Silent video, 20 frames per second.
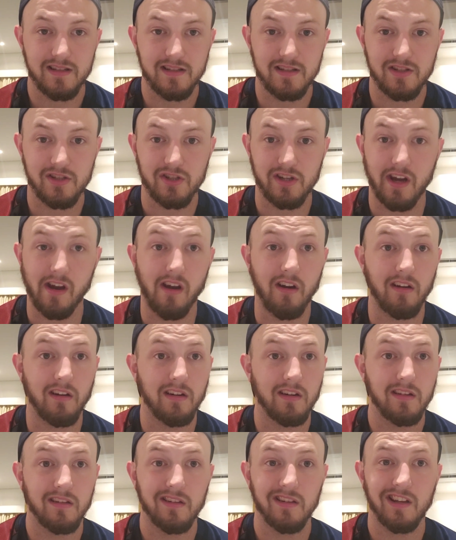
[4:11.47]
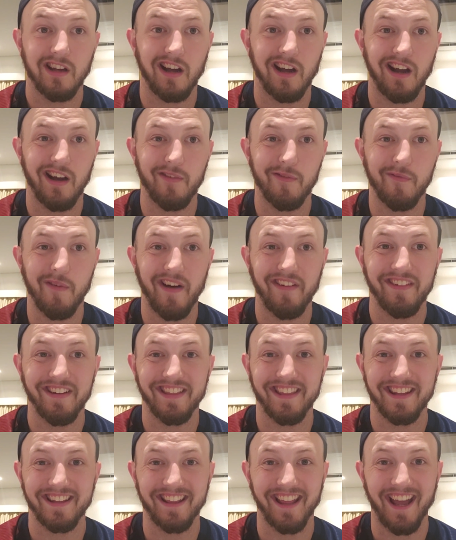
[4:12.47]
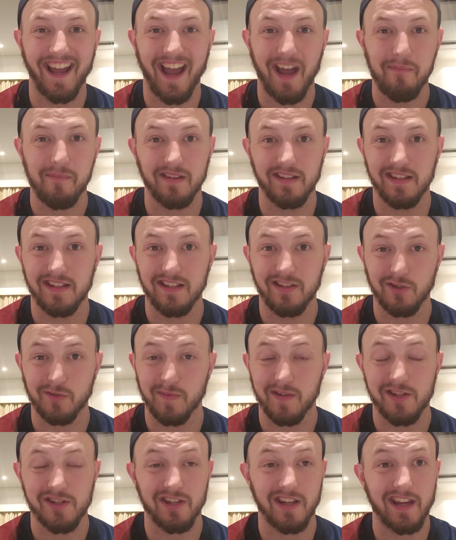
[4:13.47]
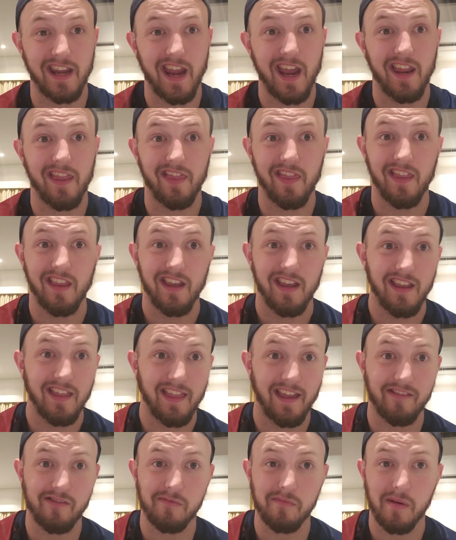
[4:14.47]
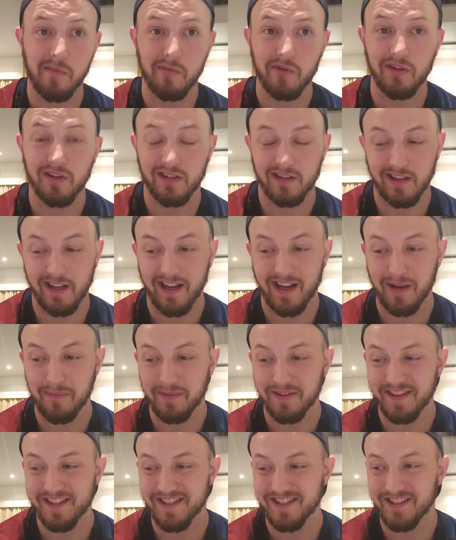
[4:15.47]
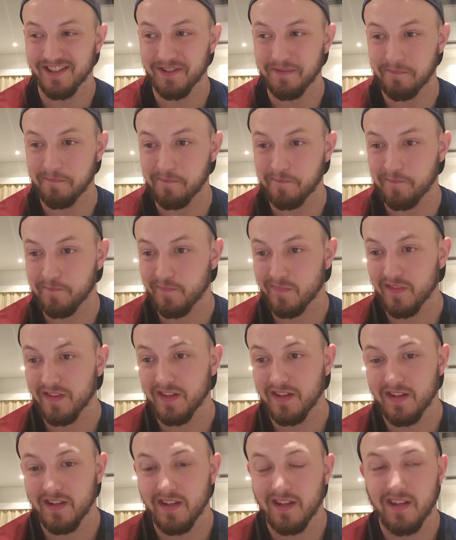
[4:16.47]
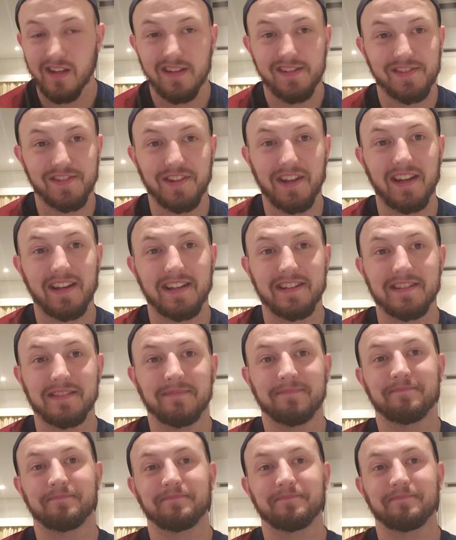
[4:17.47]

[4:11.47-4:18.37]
share everything that happened, as much as I can that I remember that happened this year. So yeah, guys.